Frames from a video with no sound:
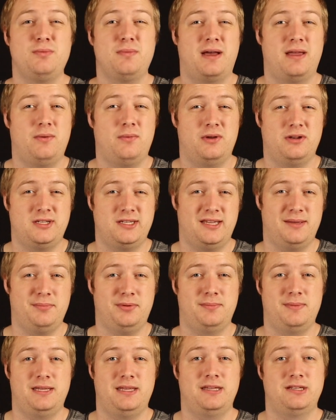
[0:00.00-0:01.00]
might want to
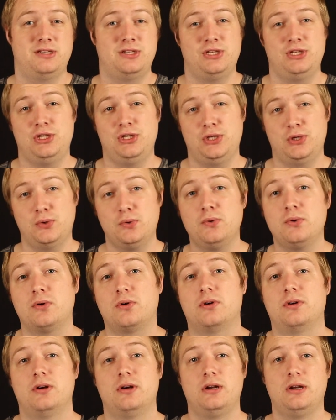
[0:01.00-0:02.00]
implement into
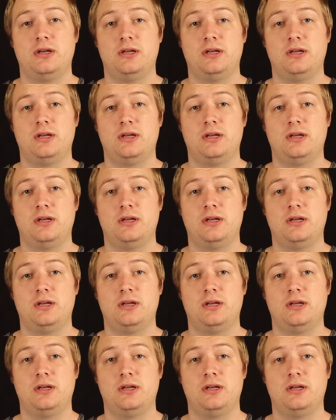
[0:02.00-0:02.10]
your